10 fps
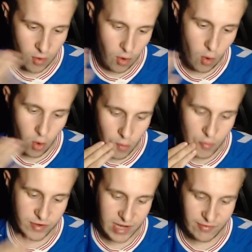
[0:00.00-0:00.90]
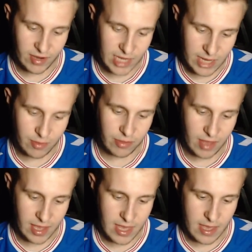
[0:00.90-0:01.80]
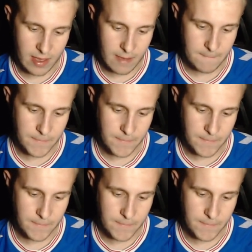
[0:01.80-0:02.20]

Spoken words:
Almost kind of agree with that, yeah.